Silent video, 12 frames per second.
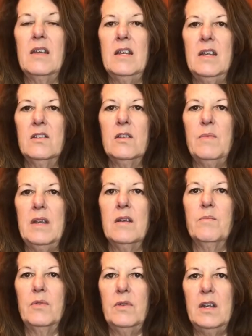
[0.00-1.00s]
needs to be
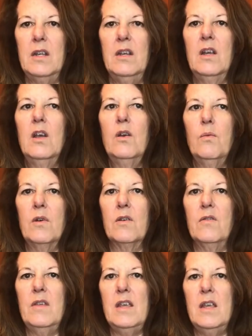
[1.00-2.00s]
completed where
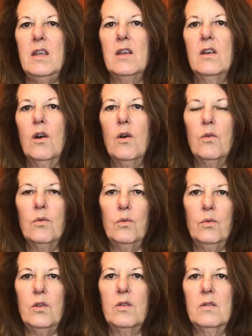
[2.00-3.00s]
the
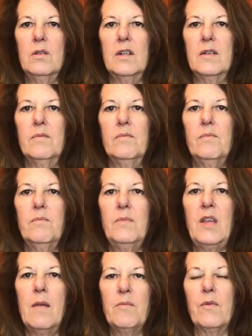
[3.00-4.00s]
old
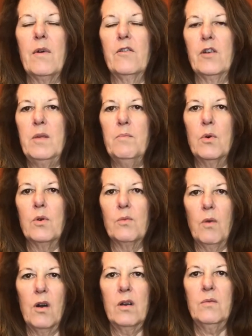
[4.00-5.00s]
temporary
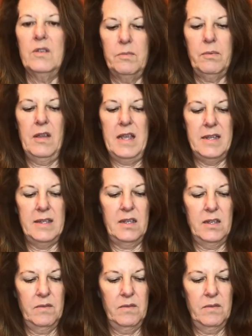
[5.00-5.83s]
boardwalk was placed.